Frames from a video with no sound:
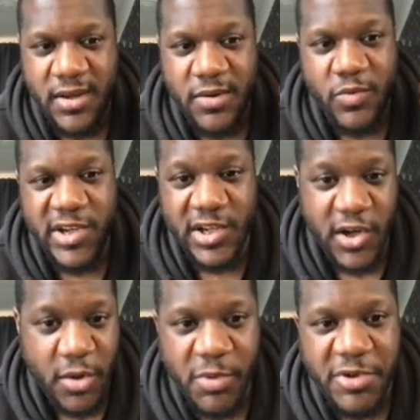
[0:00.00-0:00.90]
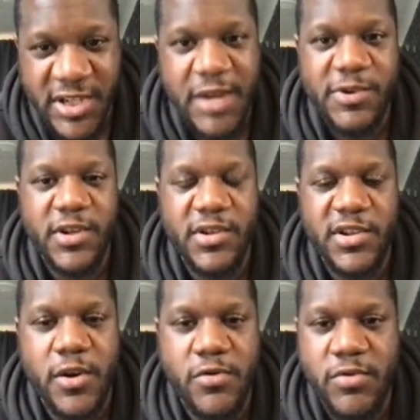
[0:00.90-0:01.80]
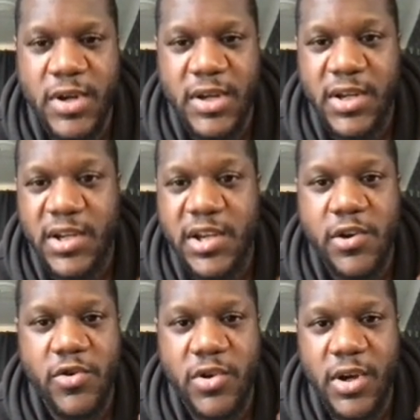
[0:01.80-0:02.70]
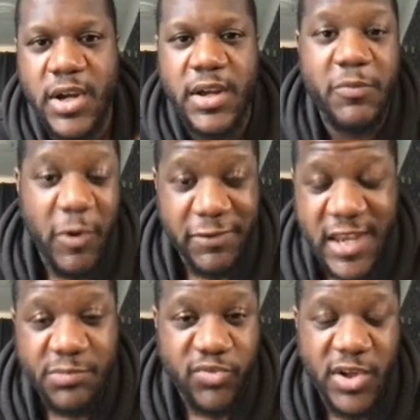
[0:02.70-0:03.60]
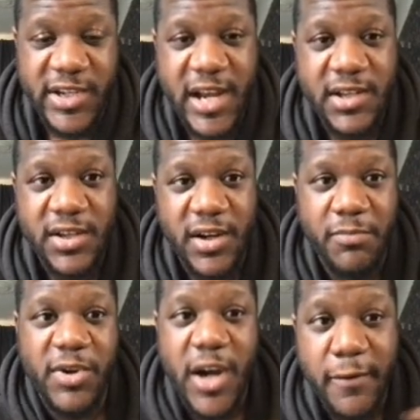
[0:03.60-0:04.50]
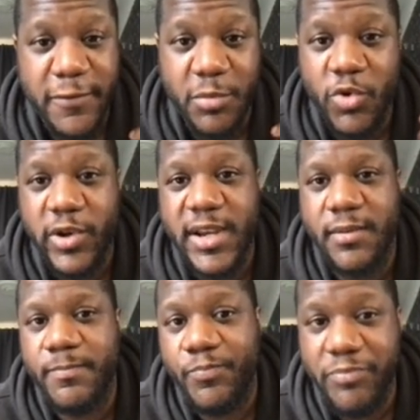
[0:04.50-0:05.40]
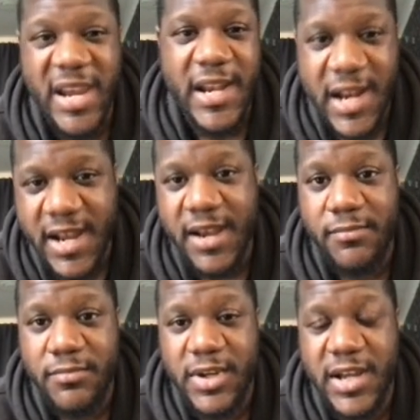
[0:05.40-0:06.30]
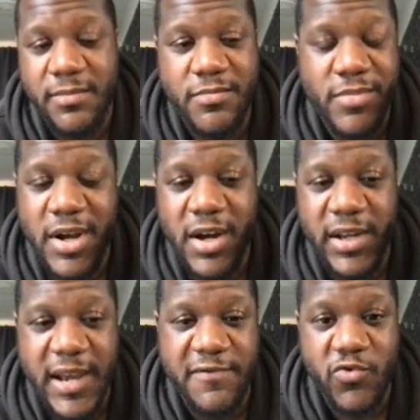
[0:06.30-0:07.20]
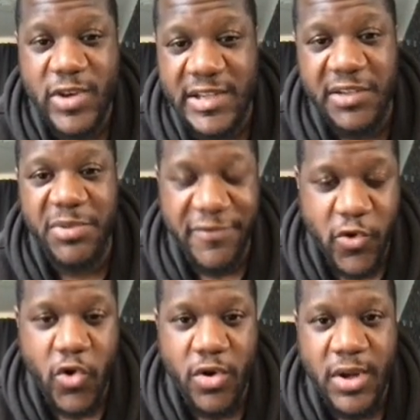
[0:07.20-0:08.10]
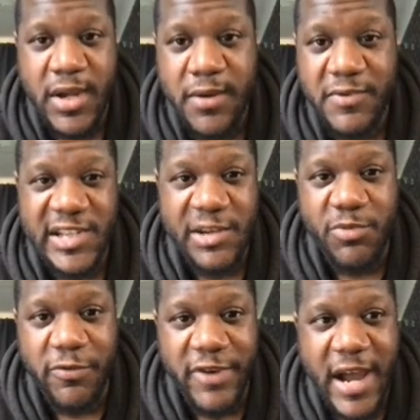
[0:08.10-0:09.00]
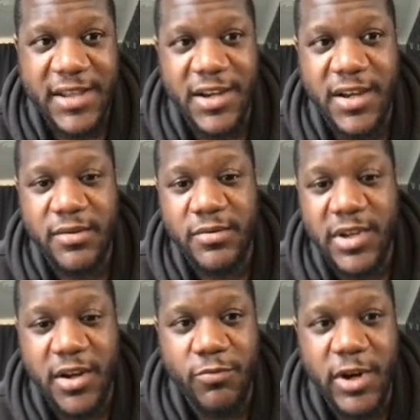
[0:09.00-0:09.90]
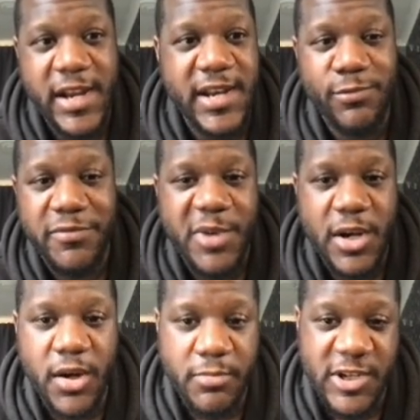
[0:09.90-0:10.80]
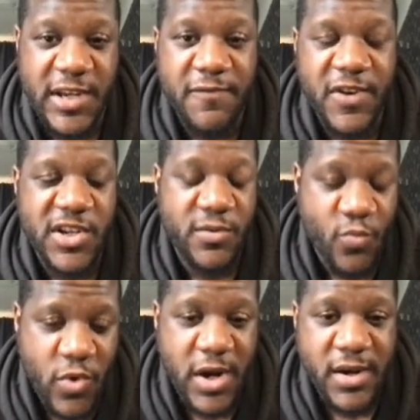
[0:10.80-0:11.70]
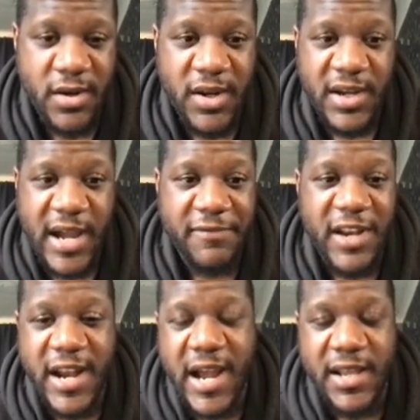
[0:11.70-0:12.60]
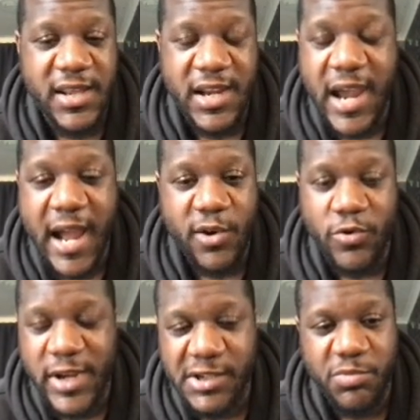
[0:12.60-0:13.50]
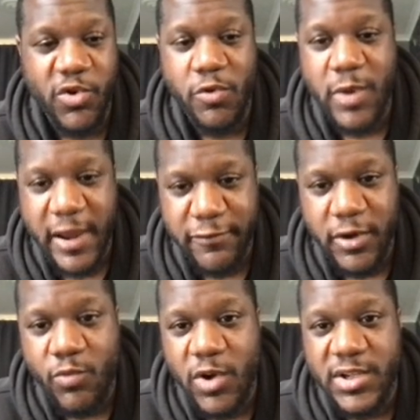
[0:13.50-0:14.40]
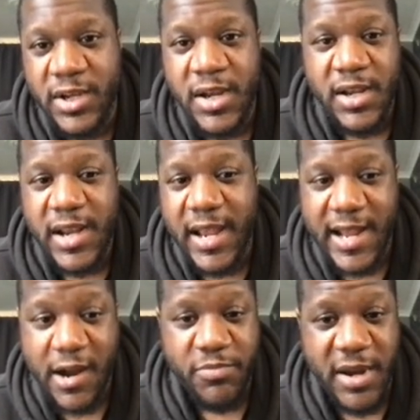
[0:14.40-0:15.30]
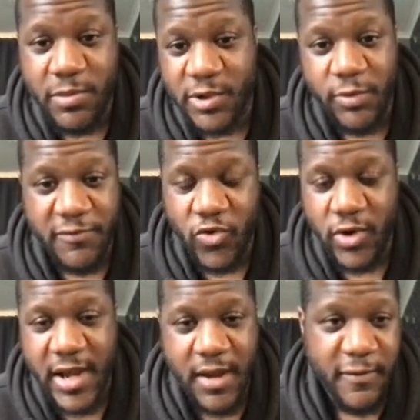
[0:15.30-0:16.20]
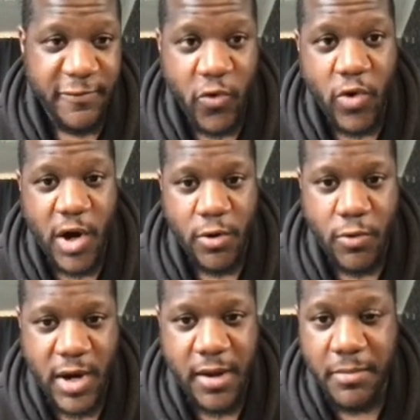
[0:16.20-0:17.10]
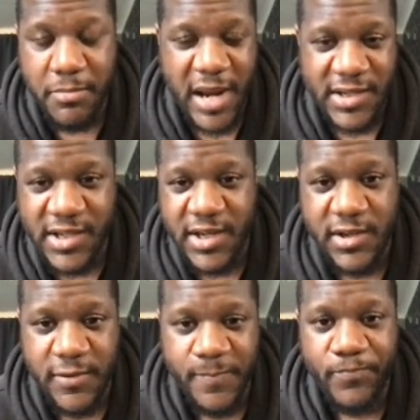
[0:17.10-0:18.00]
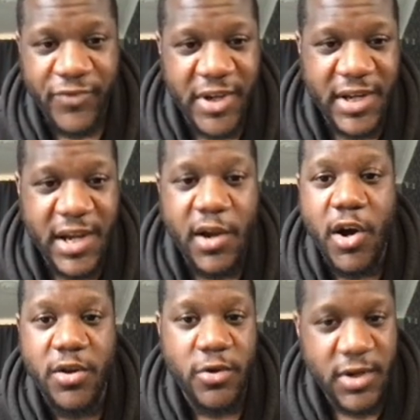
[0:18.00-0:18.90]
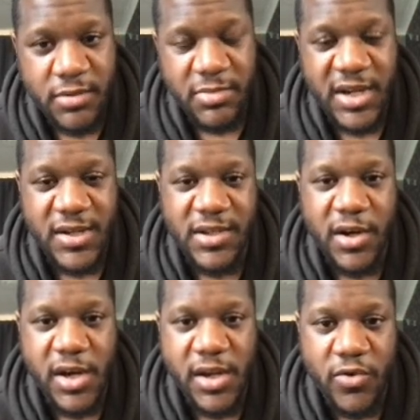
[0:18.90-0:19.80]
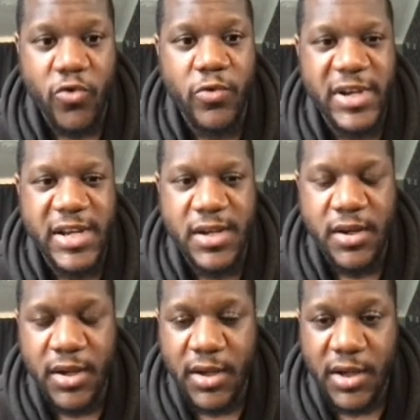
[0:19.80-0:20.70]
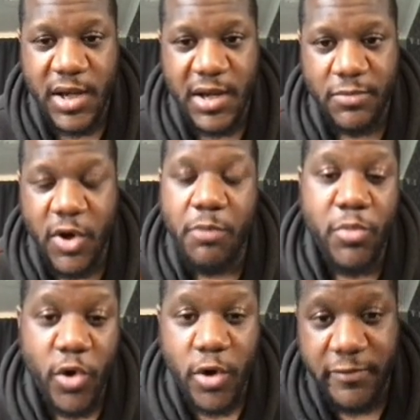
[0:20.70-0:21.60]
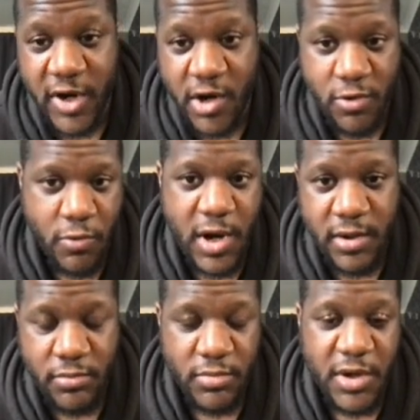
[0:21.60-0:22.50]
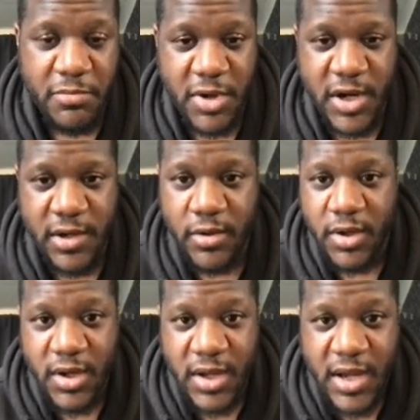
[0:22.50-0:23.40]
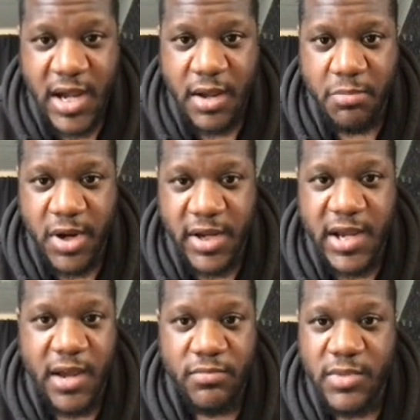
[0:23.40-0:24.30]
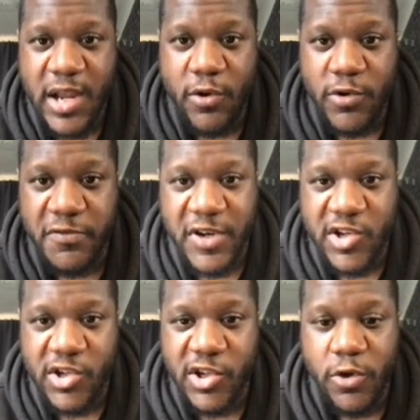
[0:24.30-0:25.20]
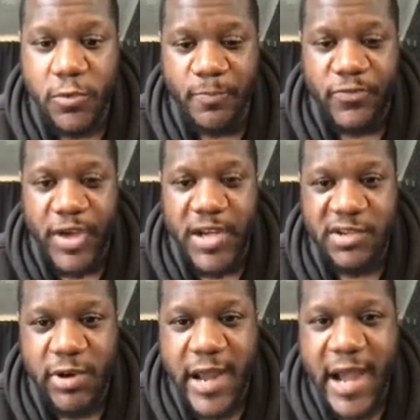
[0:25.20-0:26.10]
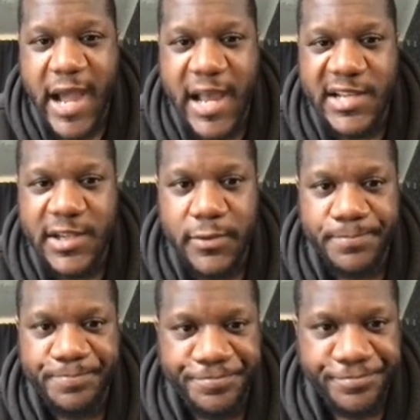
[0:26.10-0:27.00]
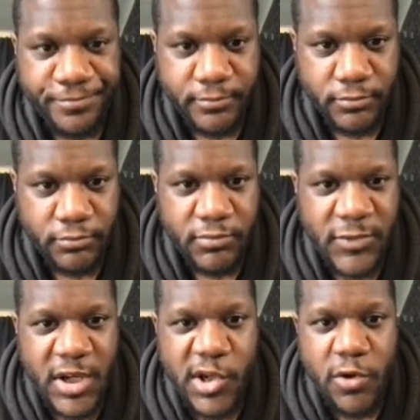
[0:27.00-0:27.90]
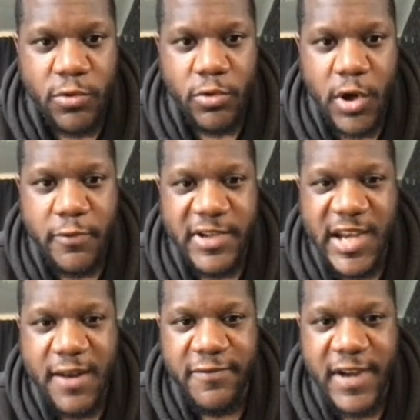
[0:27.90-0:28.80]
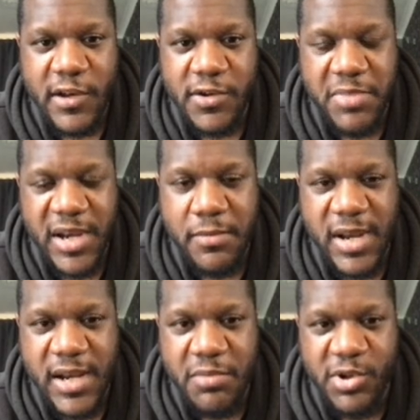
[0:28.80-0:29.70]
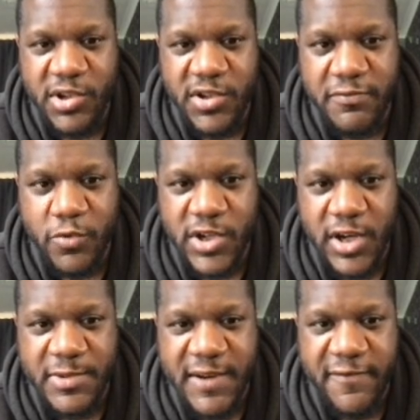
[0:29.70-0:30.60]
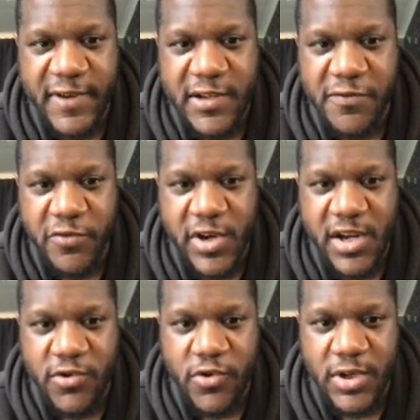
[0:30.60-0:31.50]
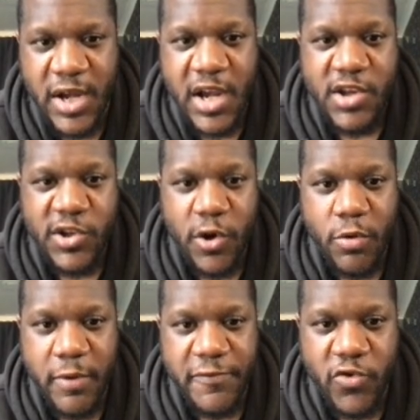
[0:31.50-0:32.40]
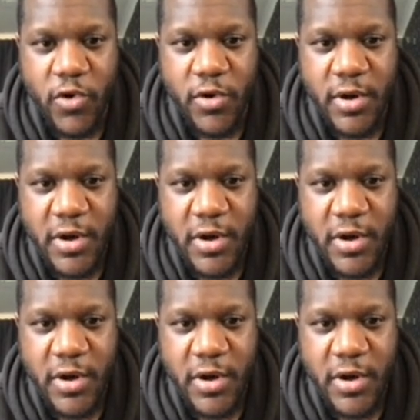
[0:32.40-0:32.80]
which is the common perception. So, you know, you, uh, with this project, I'm comfortable in being in it. Um, I gave you reasons before, the simple fact that you know what they did with my diamond team version 1 after they had the hack or exploit or whatever it was they allowed people to withdraw their full roi balances okay i couldn't because i had already um, got more of a roi on mine uh, but yeah they launched version 2 and this one has total over 10,000 BNB deposits of all time, 10,300. Total withdrawn